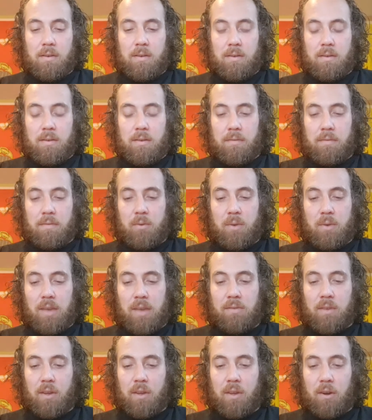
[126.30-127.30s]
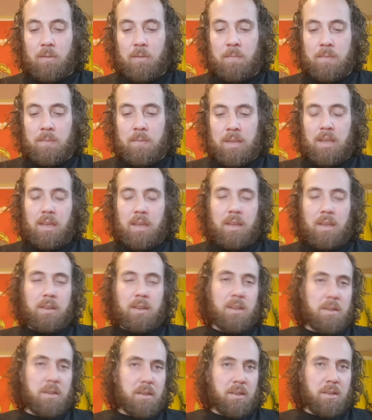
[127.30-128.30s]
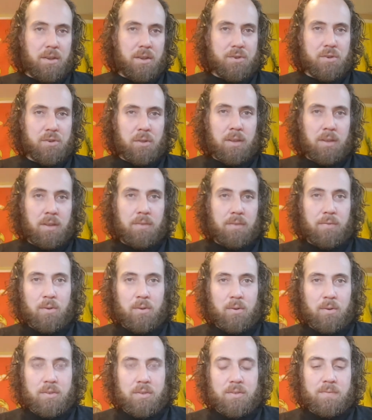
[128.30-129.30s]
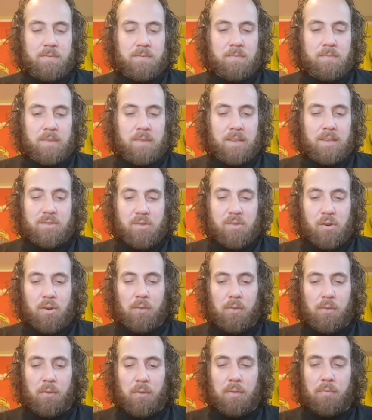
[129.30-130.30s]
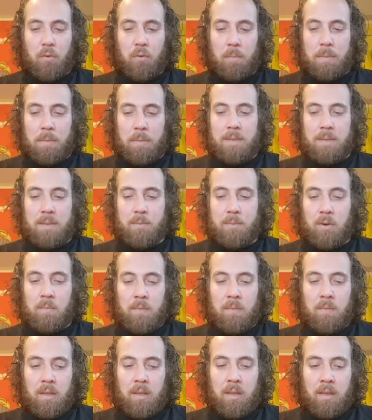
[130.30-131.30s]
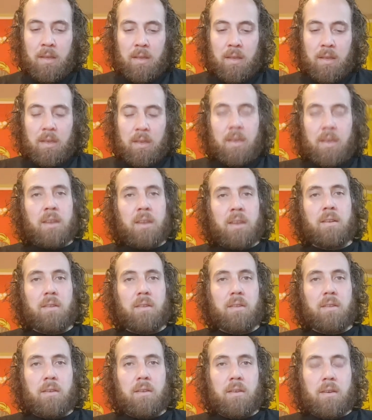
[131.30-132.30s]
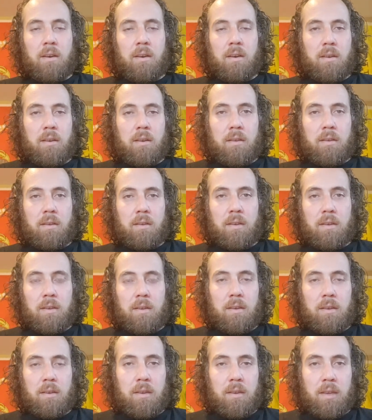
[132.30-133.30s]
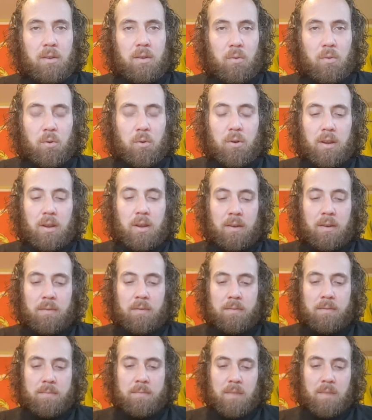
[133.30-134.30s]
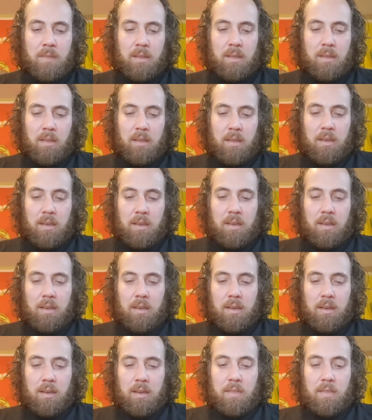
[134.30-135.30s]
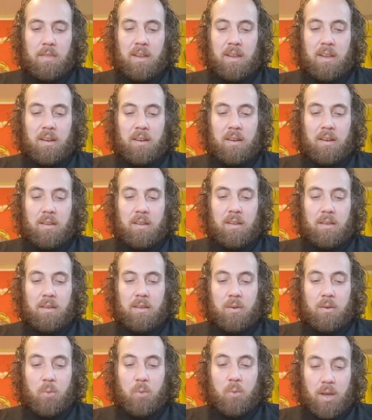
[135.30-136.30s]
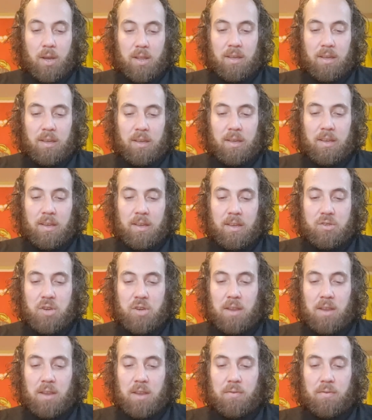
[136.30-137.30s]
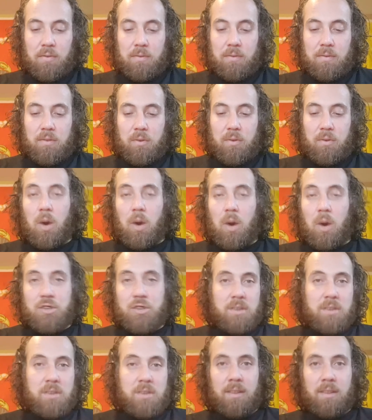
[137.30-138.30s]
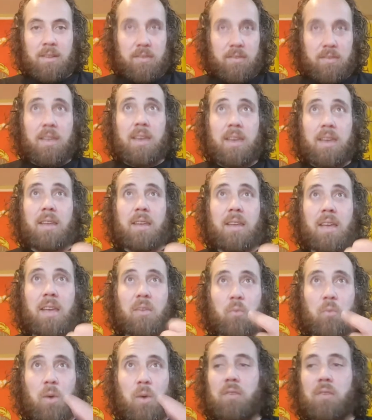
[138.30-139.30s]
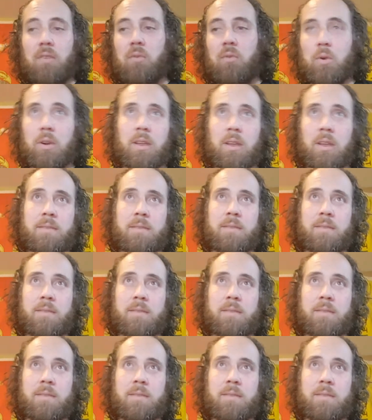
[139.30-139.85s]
a few days ago, and initially, folks, it started off with 4 people in in Oregon, and then quickly it changed to Washington State as well as Oregon,